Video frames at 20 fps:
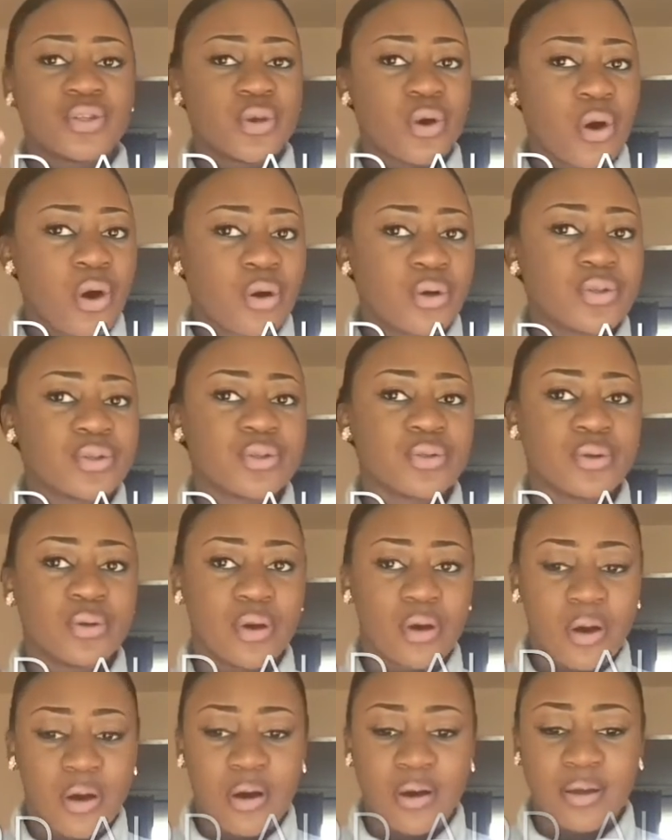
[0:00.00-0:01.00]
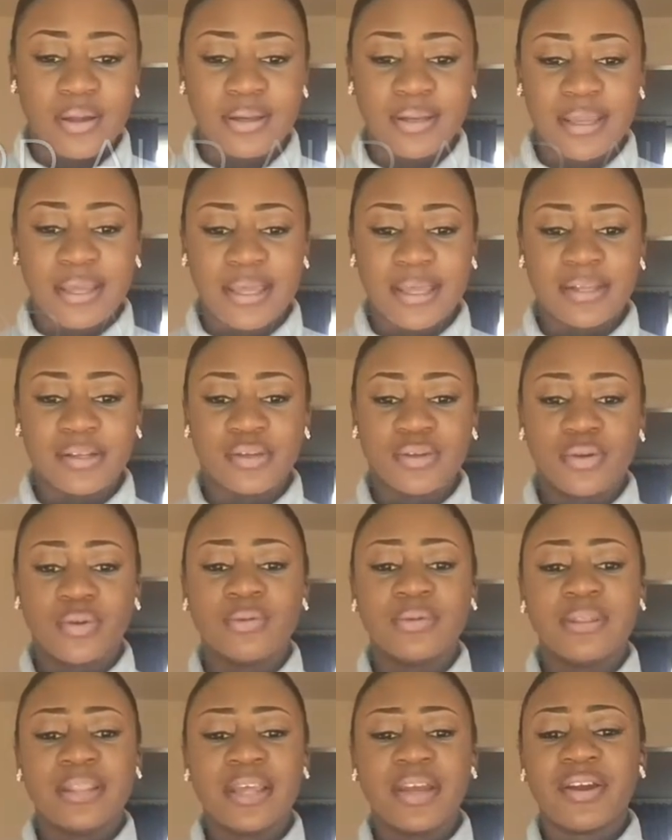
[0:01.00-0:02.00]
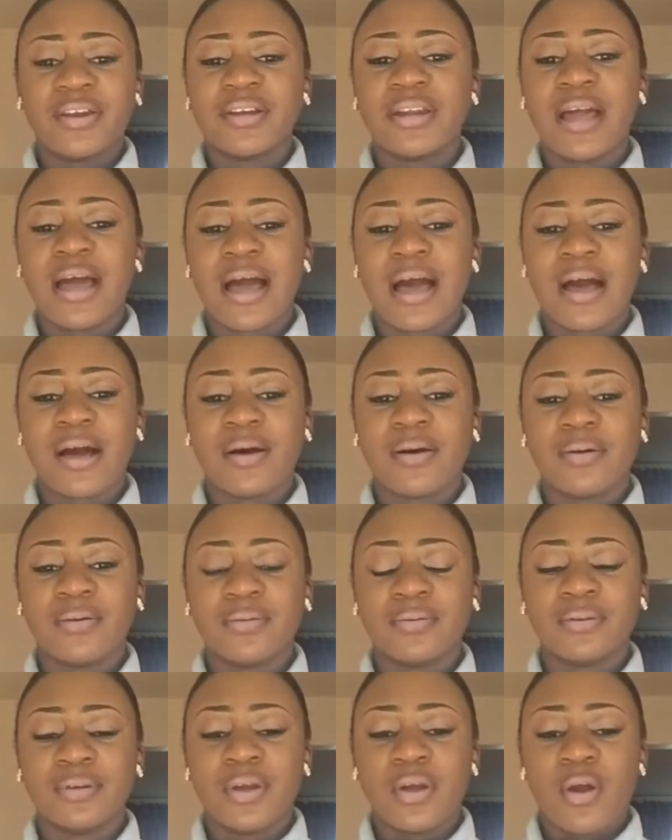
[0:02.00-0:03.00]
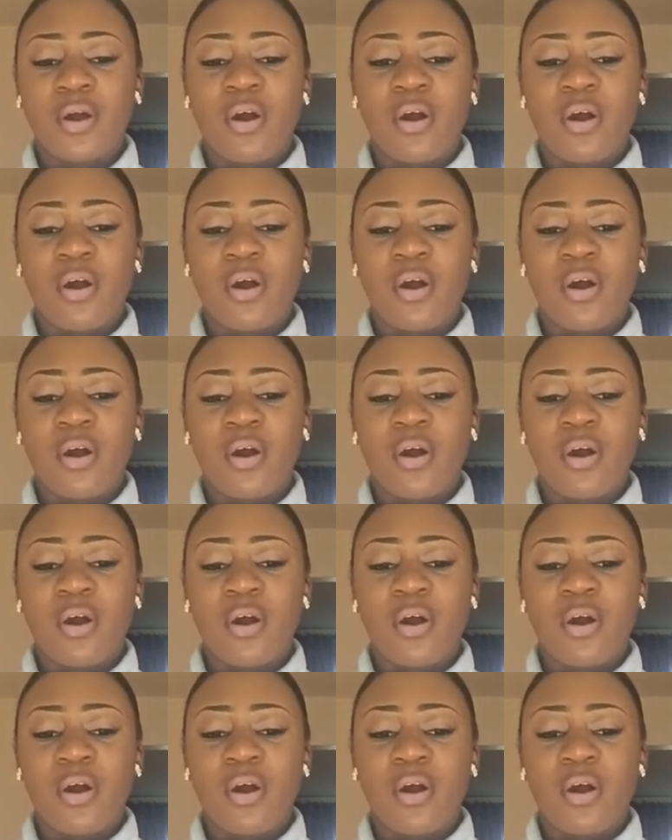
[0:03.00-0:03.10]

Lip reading: talk to God, and learn how,